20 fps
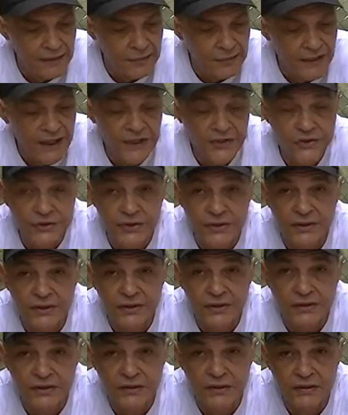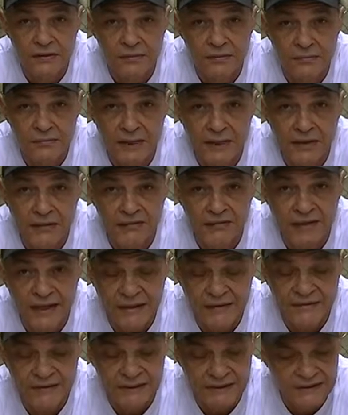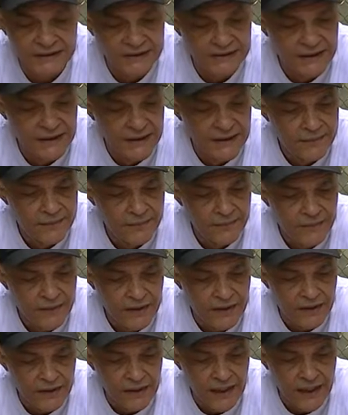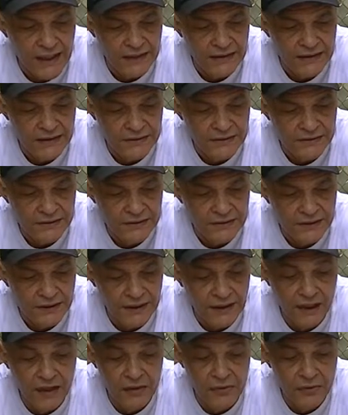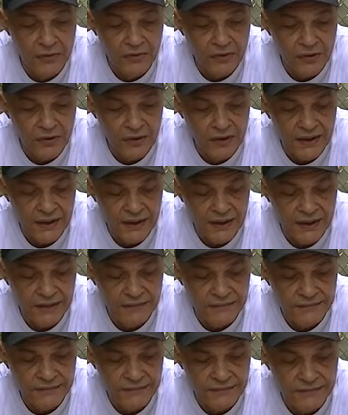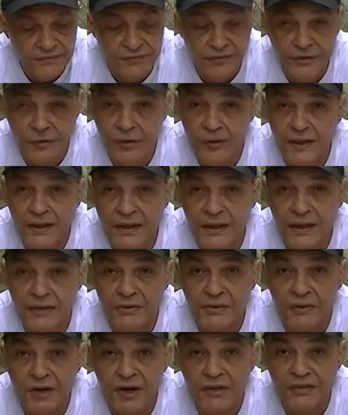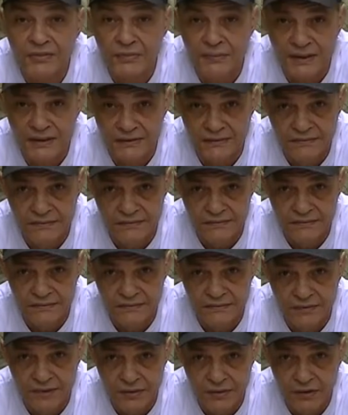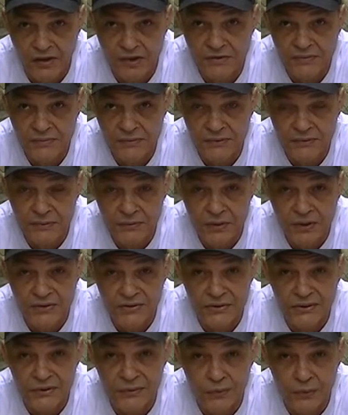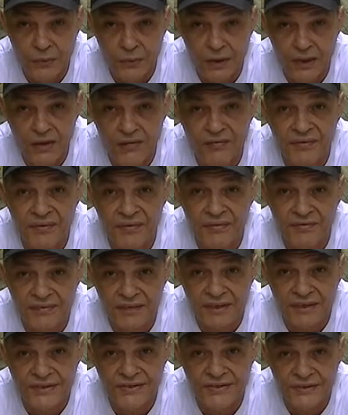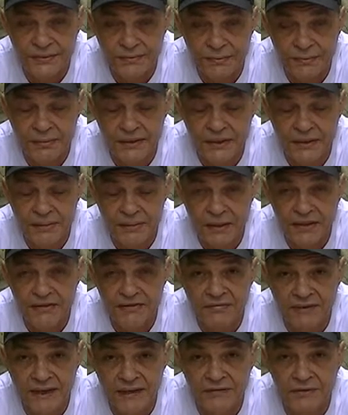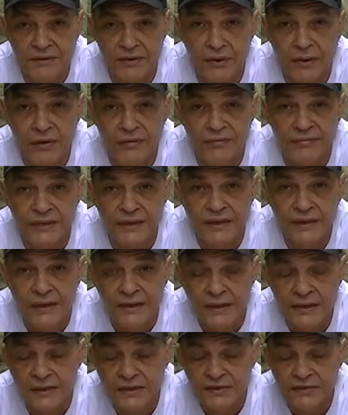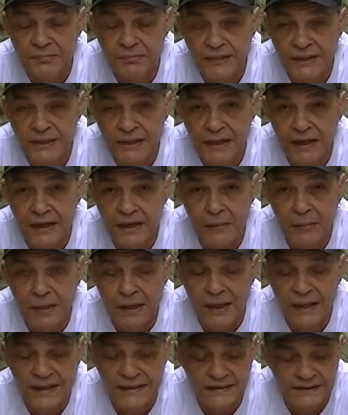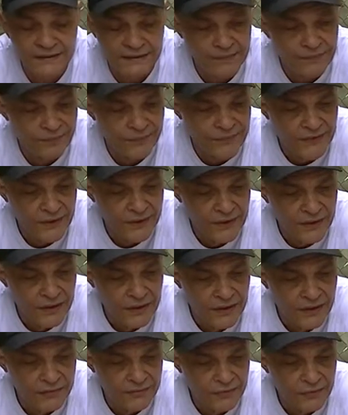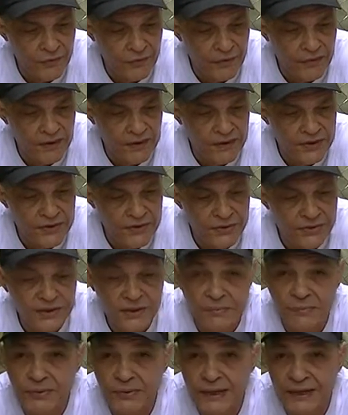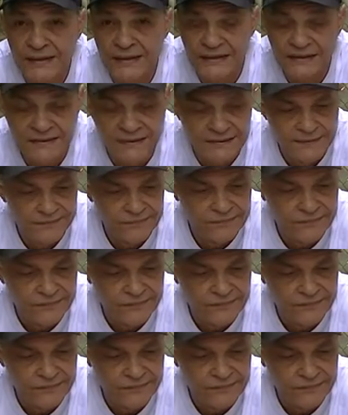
major manufacturers like Gamo, Nordica, Fiorica, Craftsman. Craftsman was one of the first big manufacturers of spring carbines for shooting practice